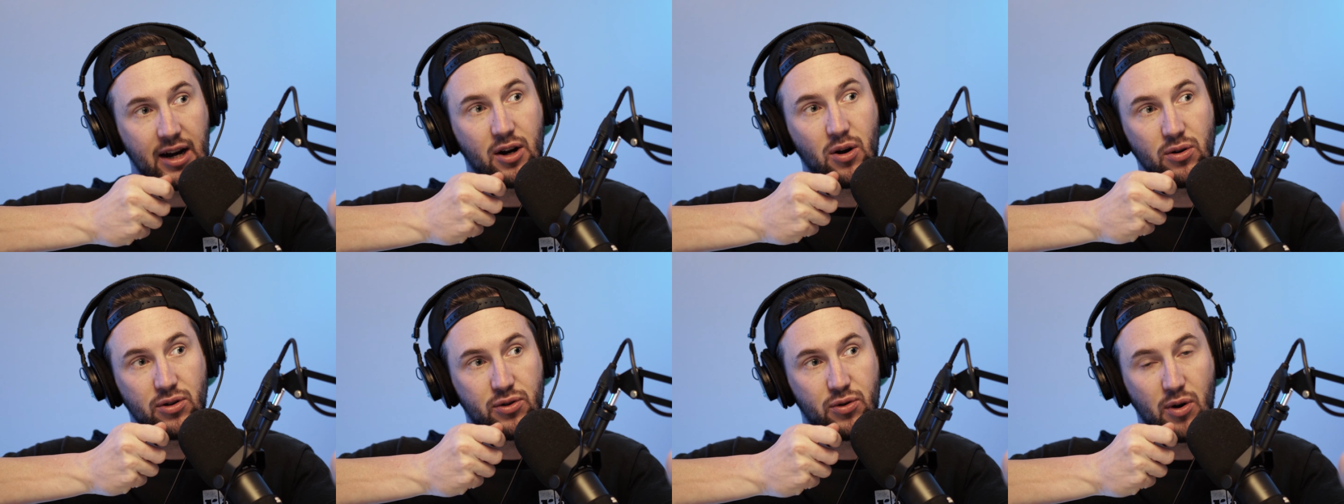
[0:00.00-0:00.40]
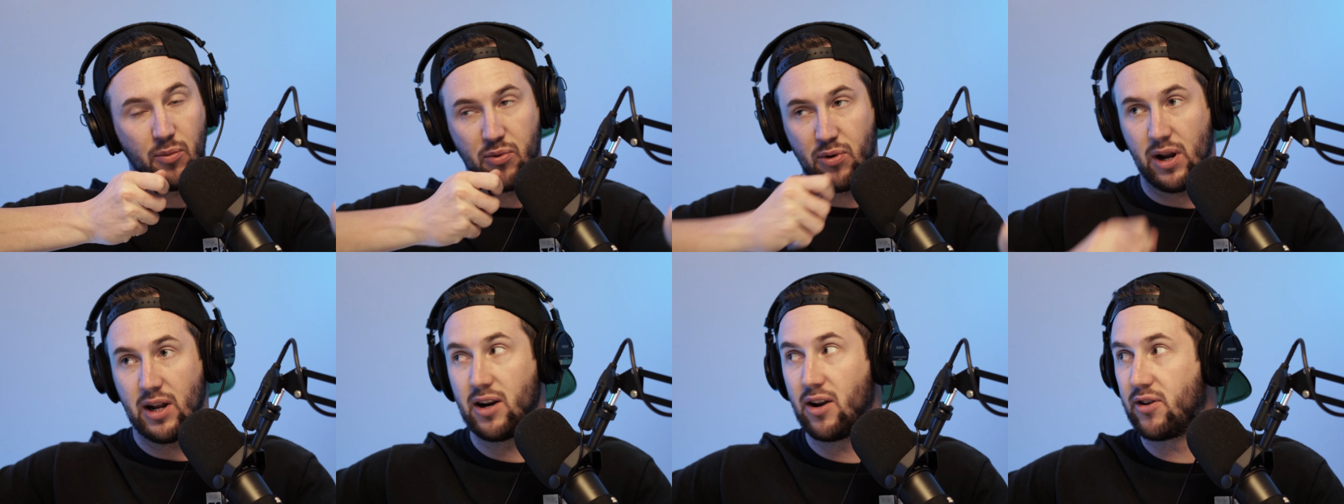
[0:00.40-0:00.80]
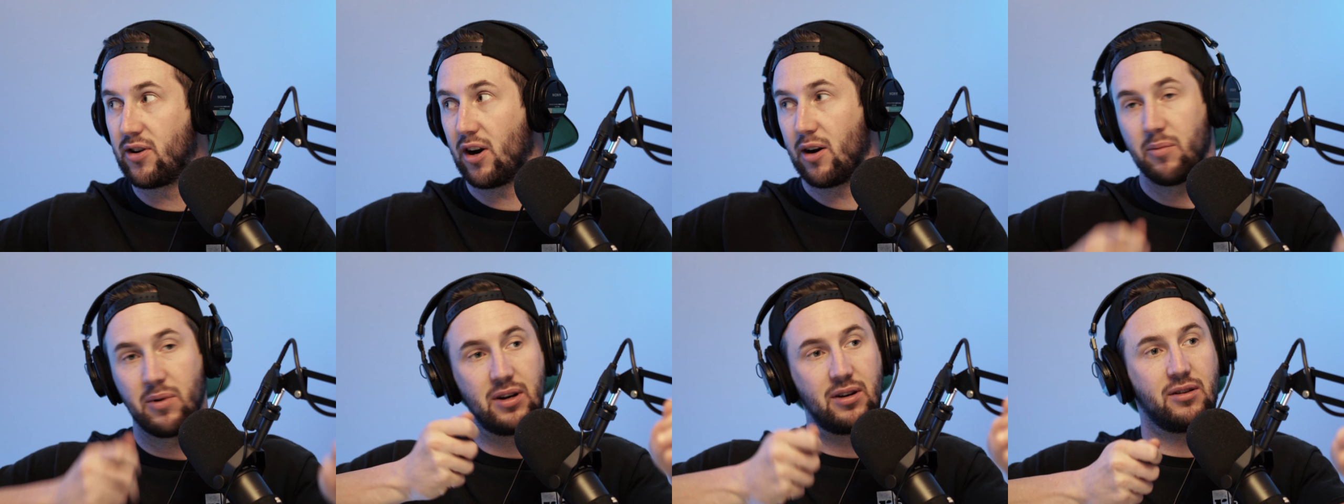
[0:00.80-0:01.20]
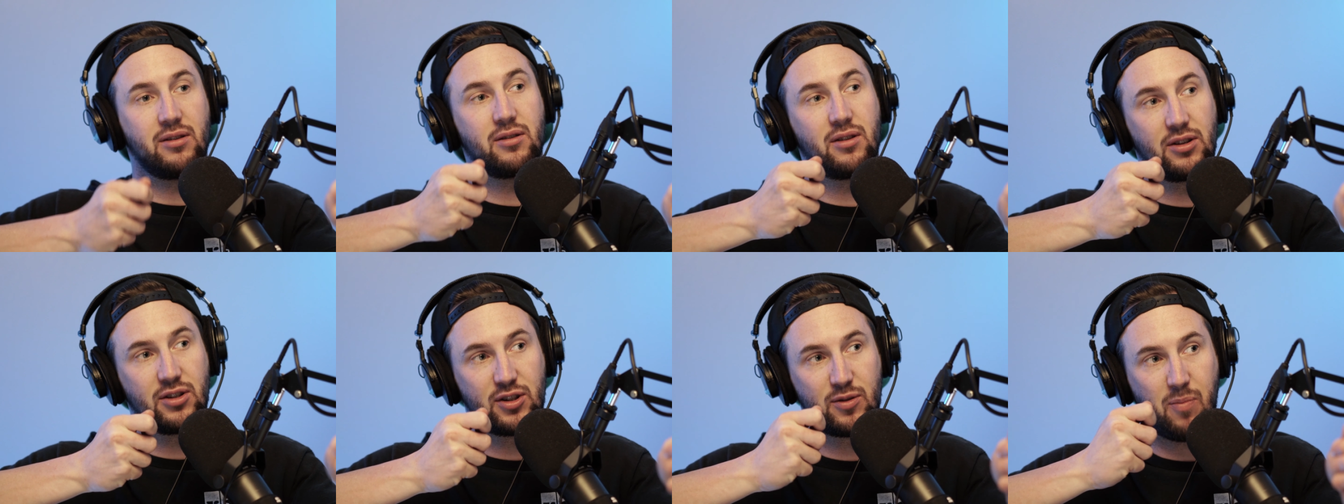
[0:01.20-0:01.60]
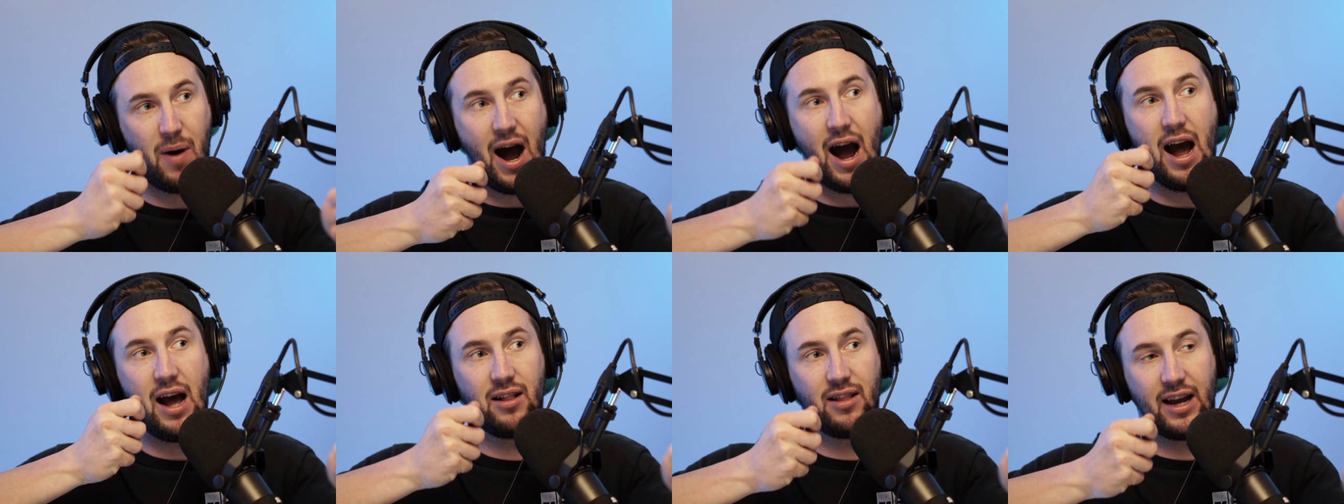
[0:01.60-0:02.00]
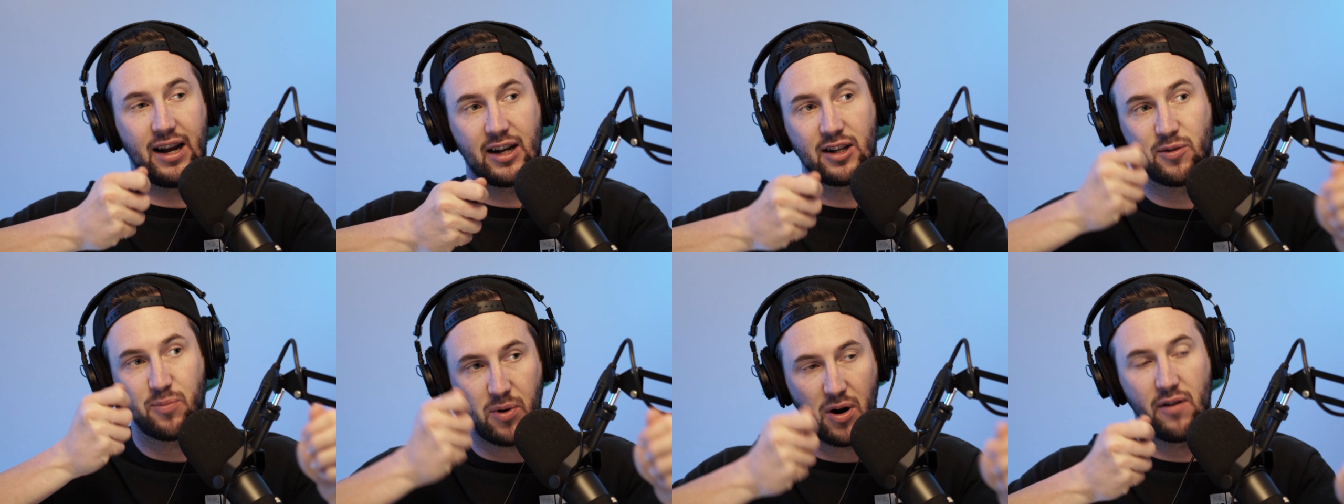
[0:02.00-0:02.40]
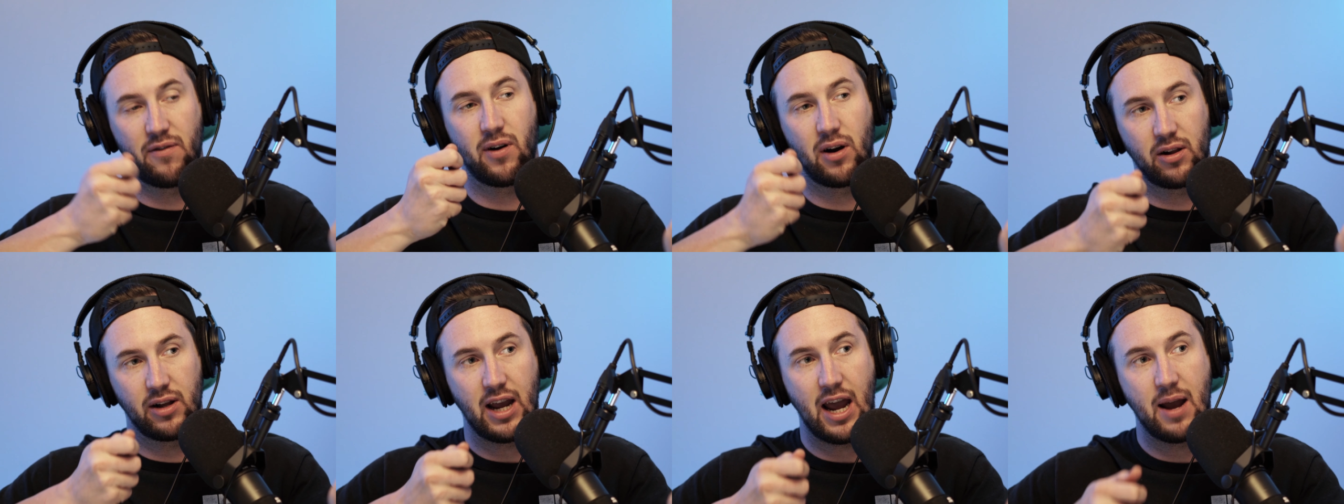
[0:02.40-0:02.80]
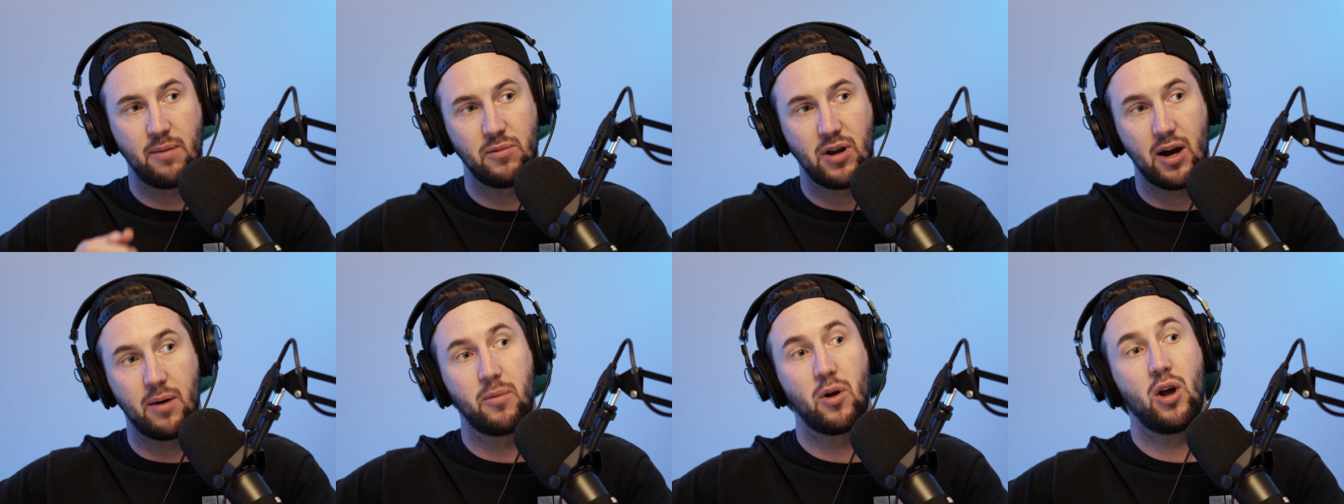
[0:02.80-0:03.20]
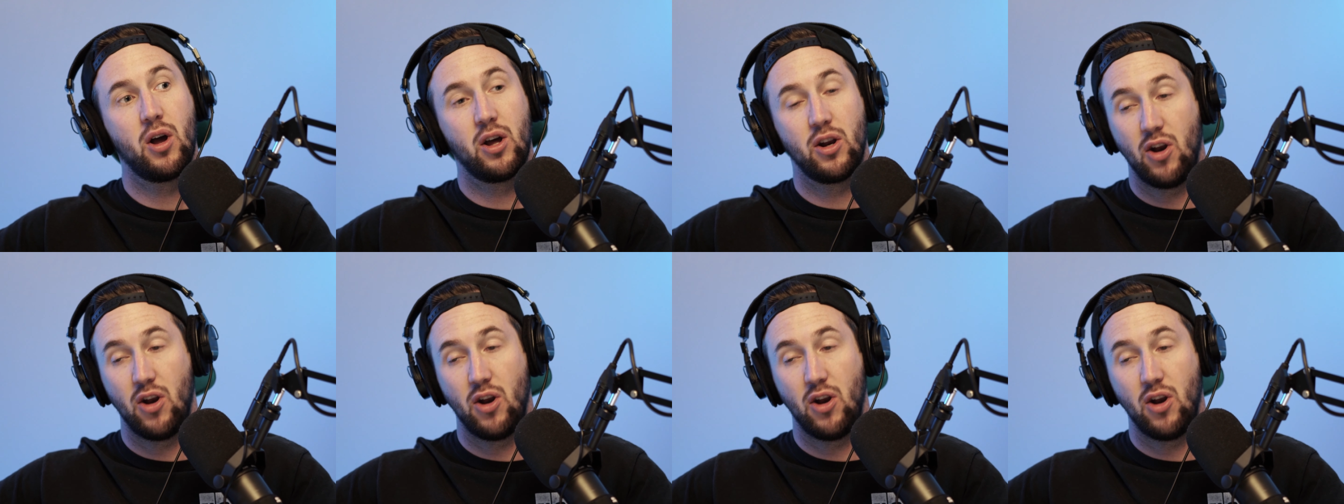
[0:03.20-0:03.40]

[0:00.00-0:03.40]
it goes to a predetermined spot, like it's perfectly aimed up.